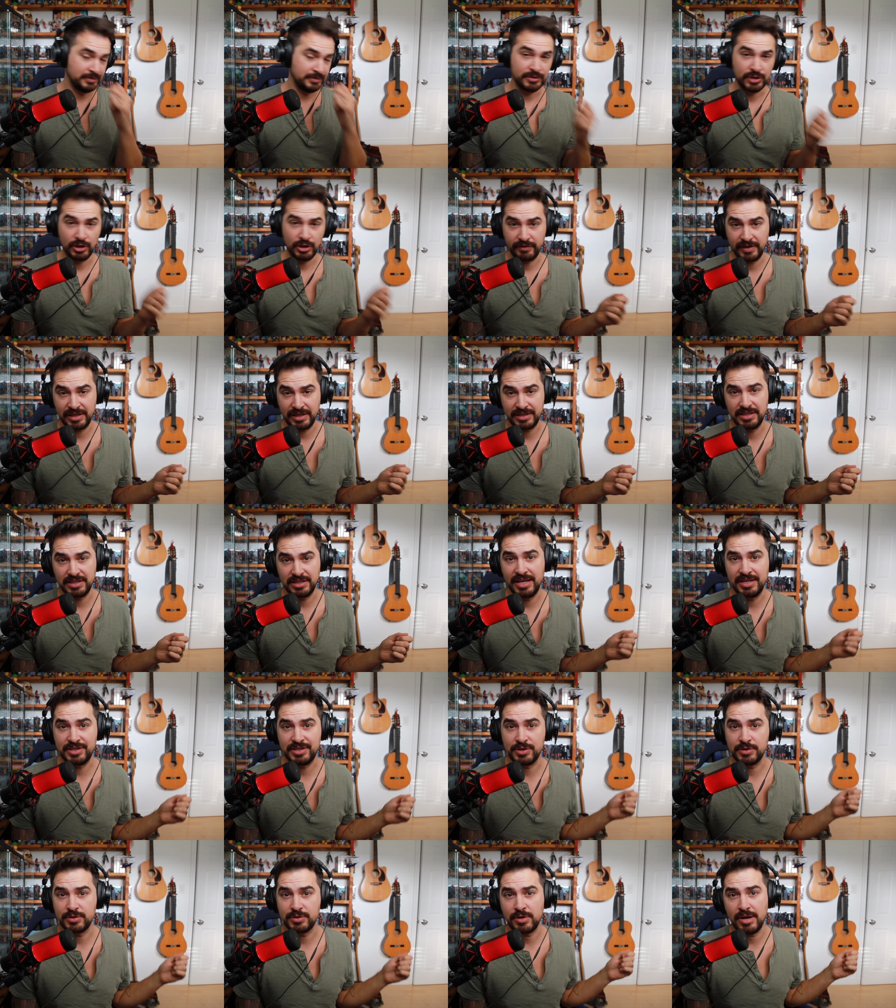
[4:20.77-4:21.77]
Don't forget to like,
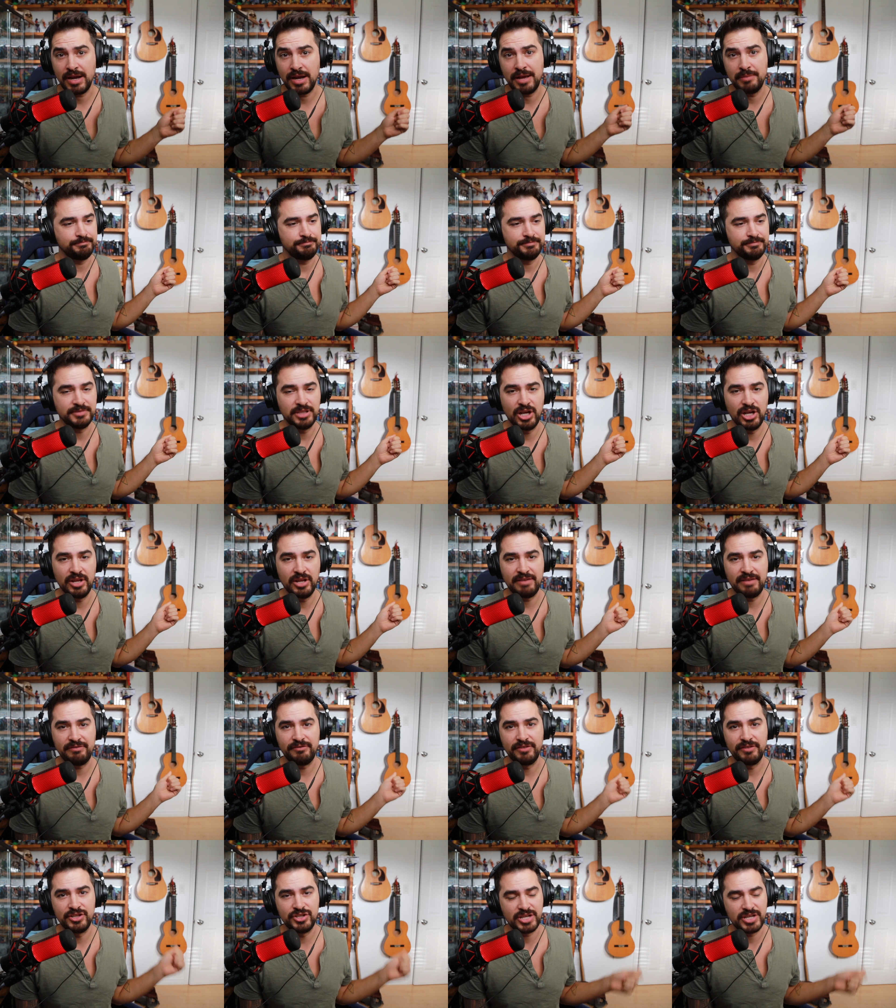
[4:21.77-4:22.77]
subscribe, all that
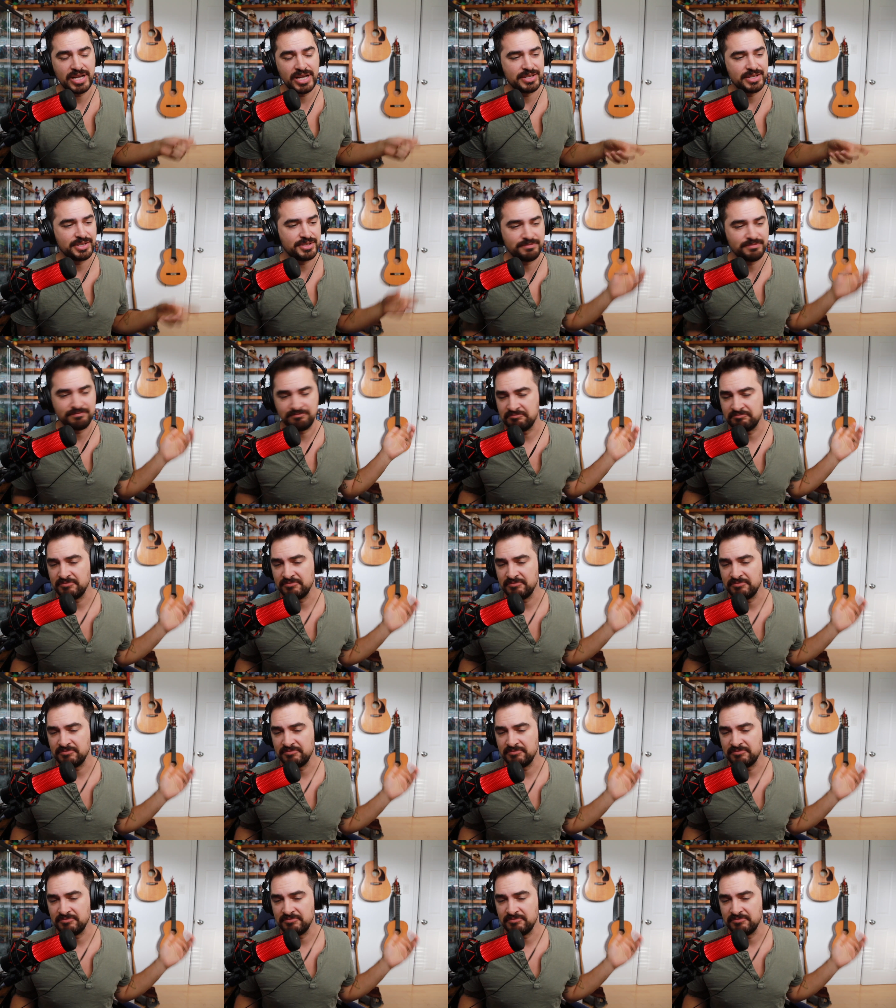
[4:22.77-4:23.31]
fun jazz.